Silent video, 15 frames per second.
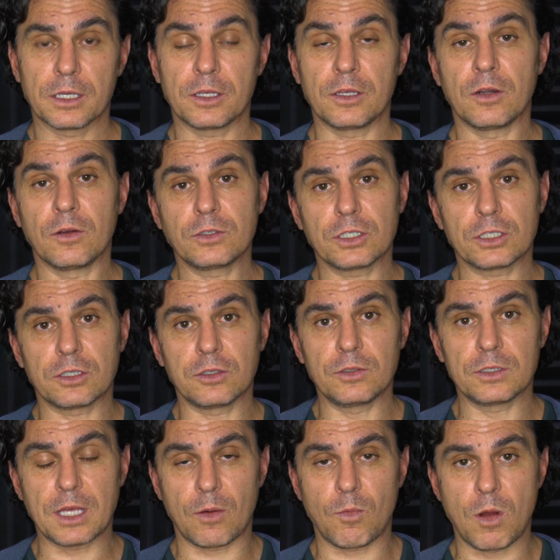you don't just
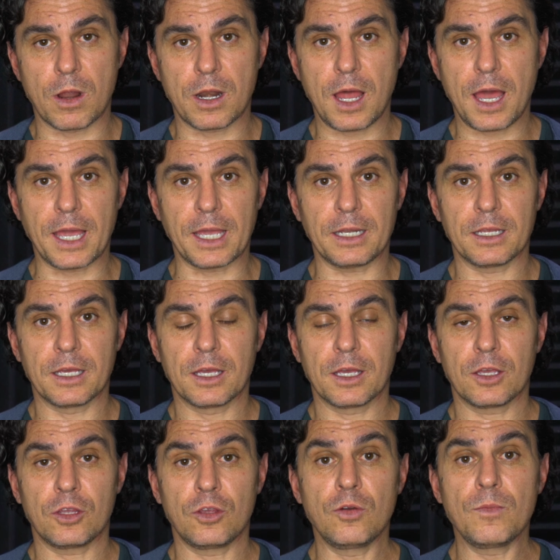lose that one night,
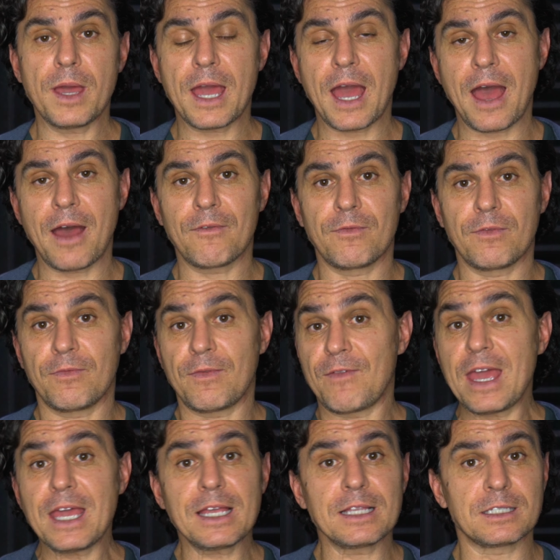you may have
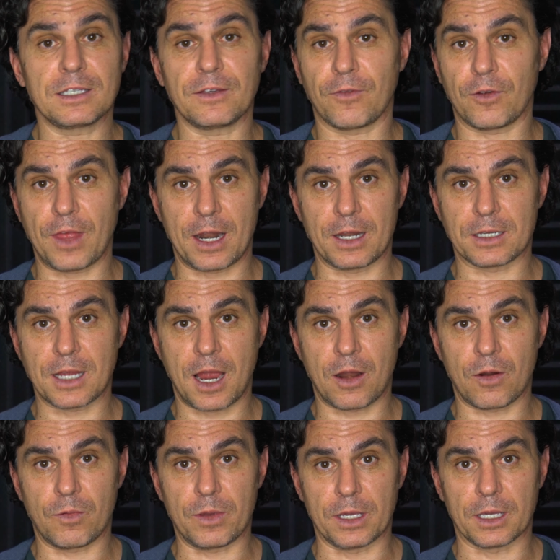vacancy for that
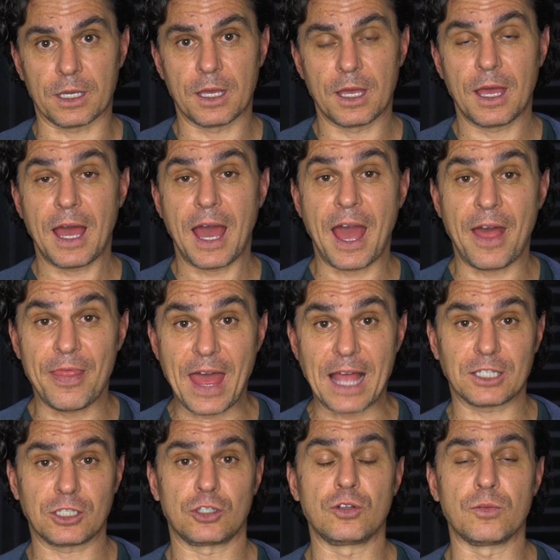entire week, and
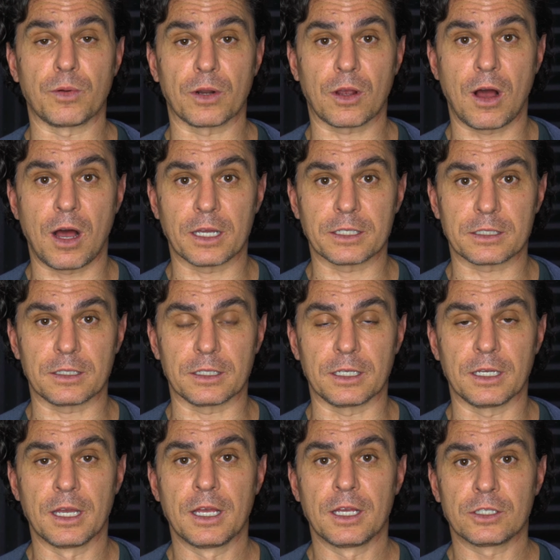that's super costly.